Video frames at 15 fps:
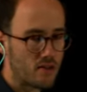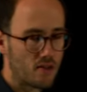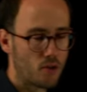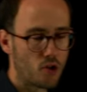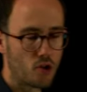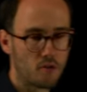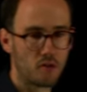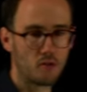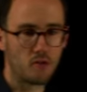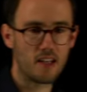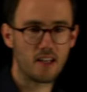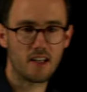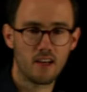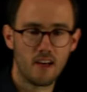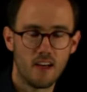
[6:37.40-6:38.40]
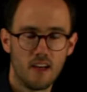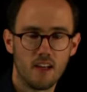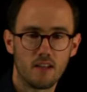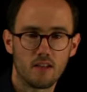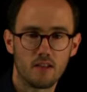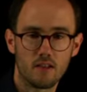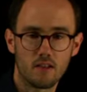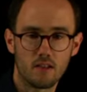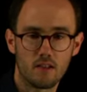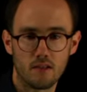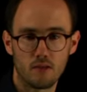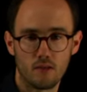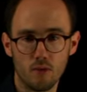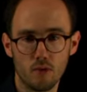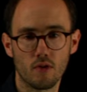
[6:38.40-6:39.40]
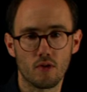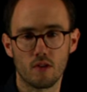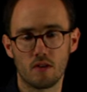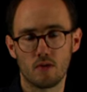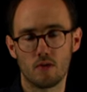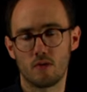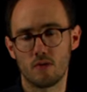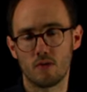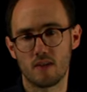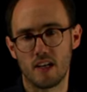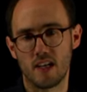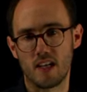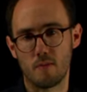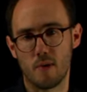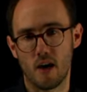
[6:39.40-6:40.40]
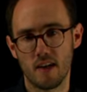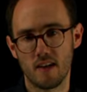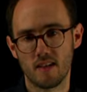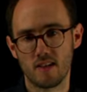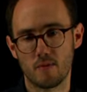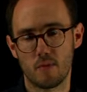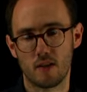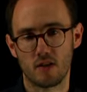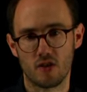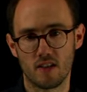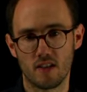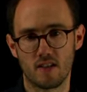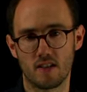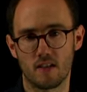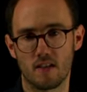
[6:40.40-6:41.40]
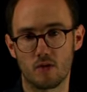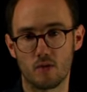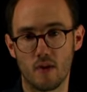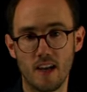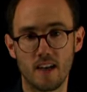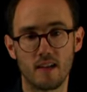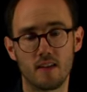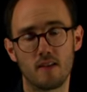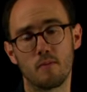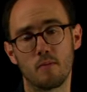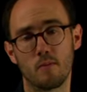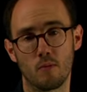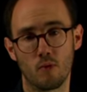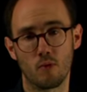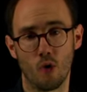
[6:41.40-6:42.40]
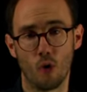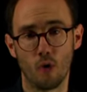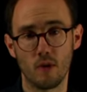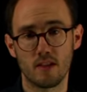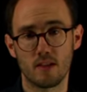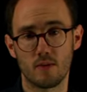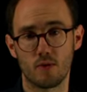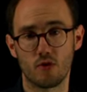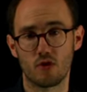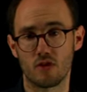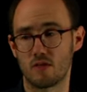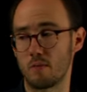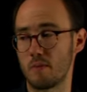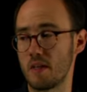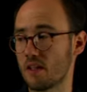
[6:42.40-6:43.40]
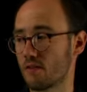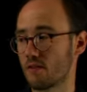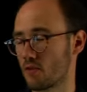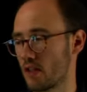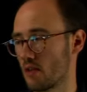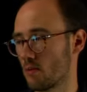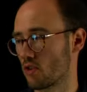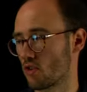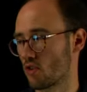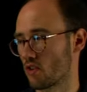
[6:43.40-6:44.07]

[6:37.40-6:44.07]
which we read do not introduce any bias, but just a random noise which is mean-free, which is